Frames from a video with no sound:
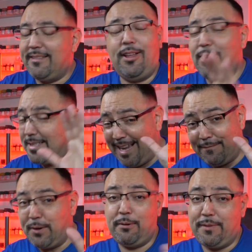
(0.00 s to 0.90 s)
longtime
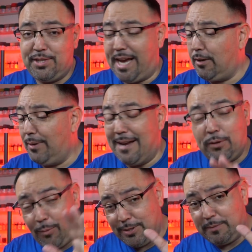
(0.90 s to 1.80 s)
viewer of the channel,
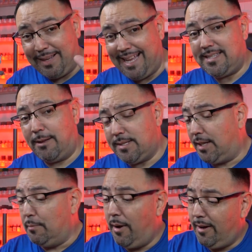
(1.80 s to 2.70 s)
after watching my last Outside
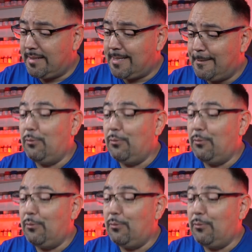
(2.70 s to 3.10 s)
the Box,